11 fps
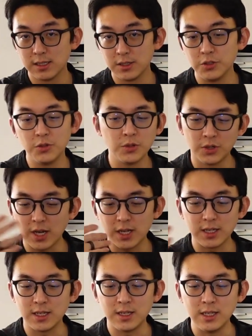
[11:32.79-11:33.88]
You're not
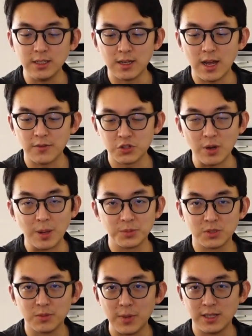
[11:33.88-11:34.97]
going to need to have straps
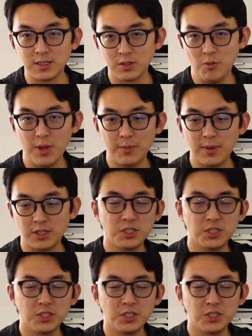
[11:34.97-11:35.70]
to make this into a backpack.